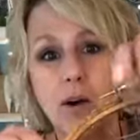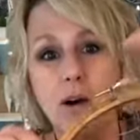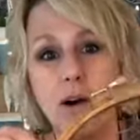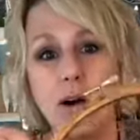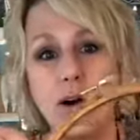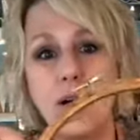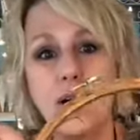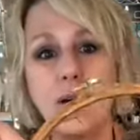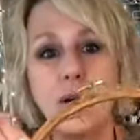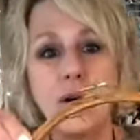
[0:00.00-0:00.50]

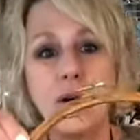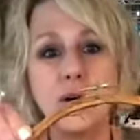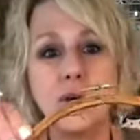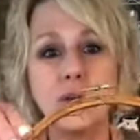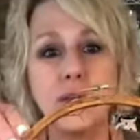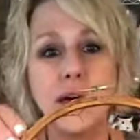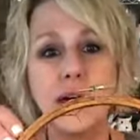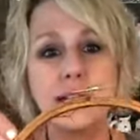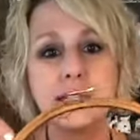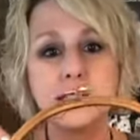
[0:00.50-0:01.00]

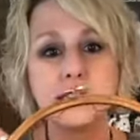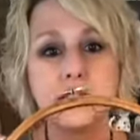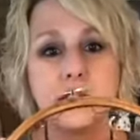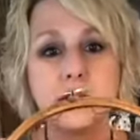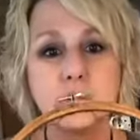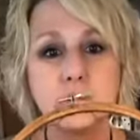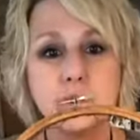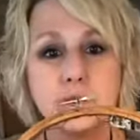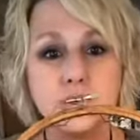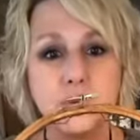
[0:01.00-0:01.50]
Oh, that's
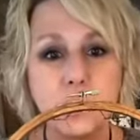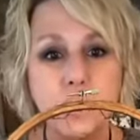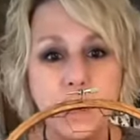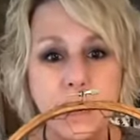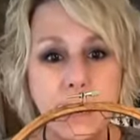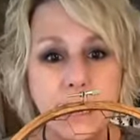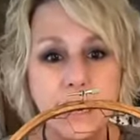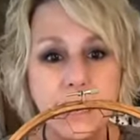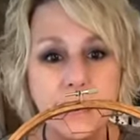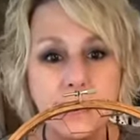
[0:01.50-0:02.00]
so
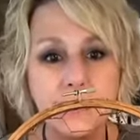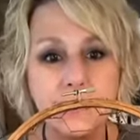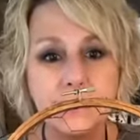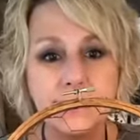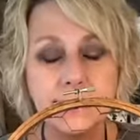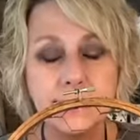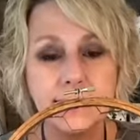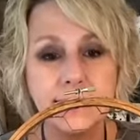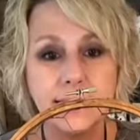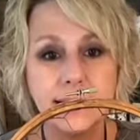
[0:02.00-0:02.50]

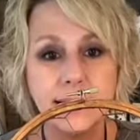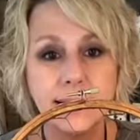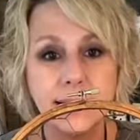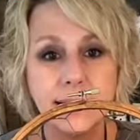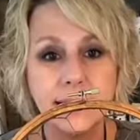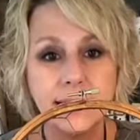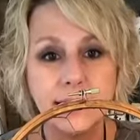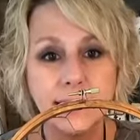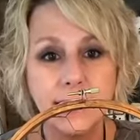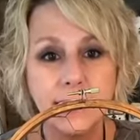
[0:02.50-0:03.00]
sweet.
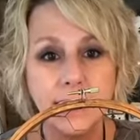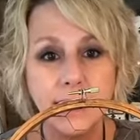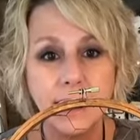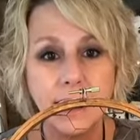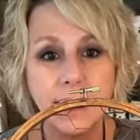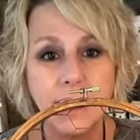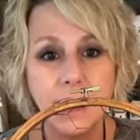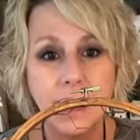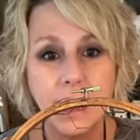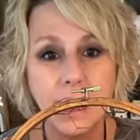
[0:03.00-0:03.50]

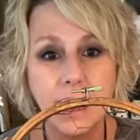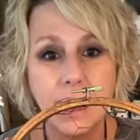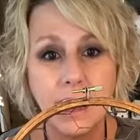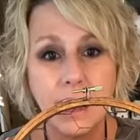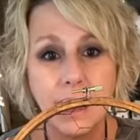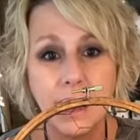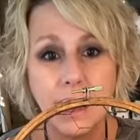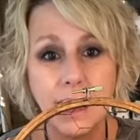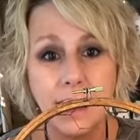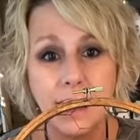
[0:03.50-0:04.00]

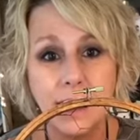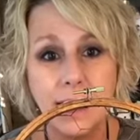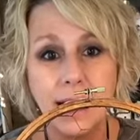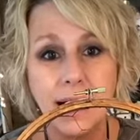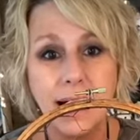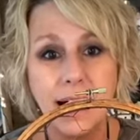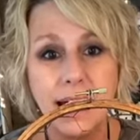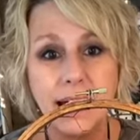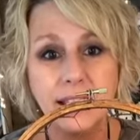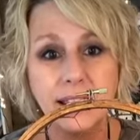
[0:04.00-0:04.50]
Ah,
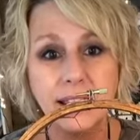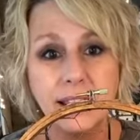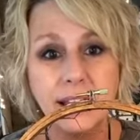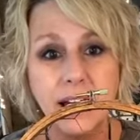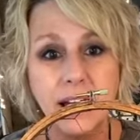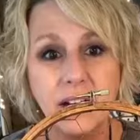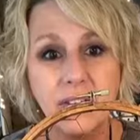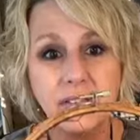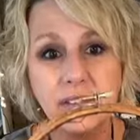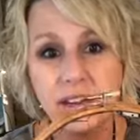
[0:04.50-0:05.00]
I
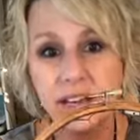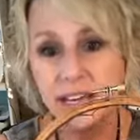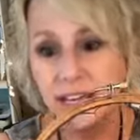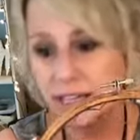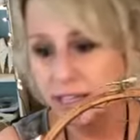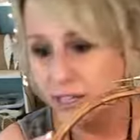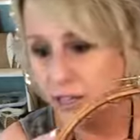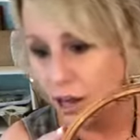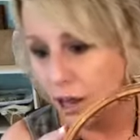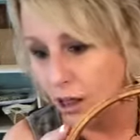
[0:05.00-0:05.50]
love
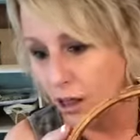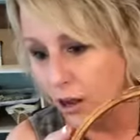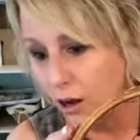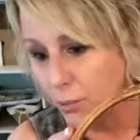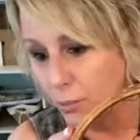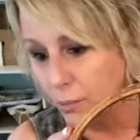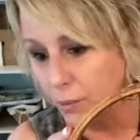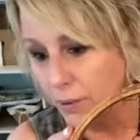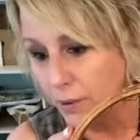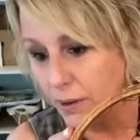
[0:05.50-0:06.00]
it. Y'all
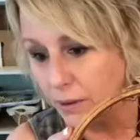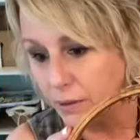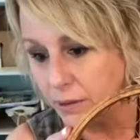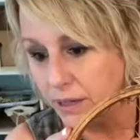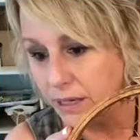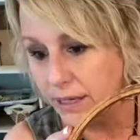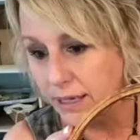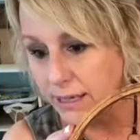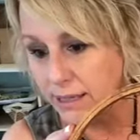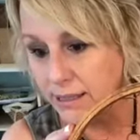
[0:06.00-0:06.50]
are
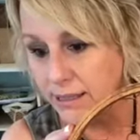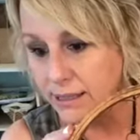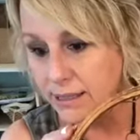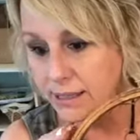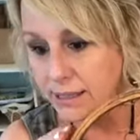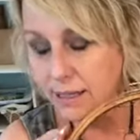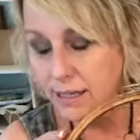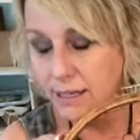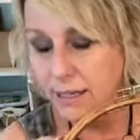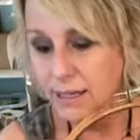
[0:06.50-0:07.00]
brilliant.
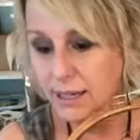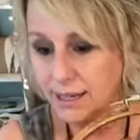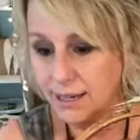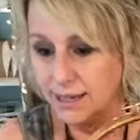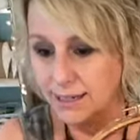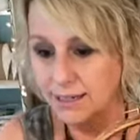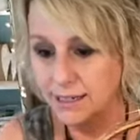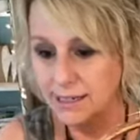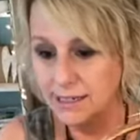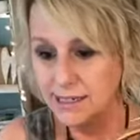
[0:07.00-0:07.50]

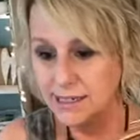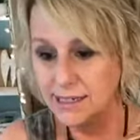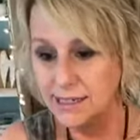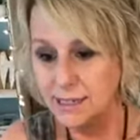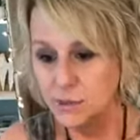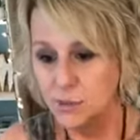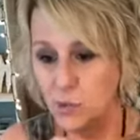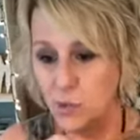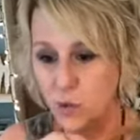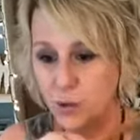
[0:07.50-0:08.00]
Linda
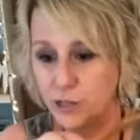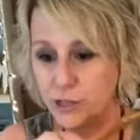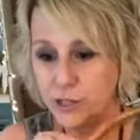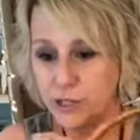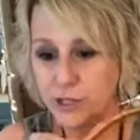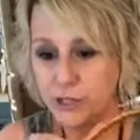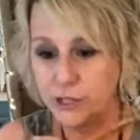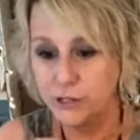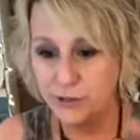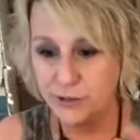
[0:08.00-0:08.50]
says wash
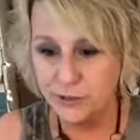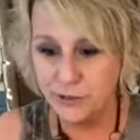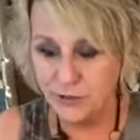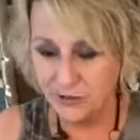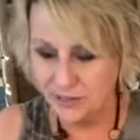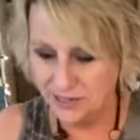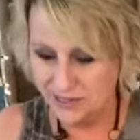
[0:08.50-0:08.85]
too.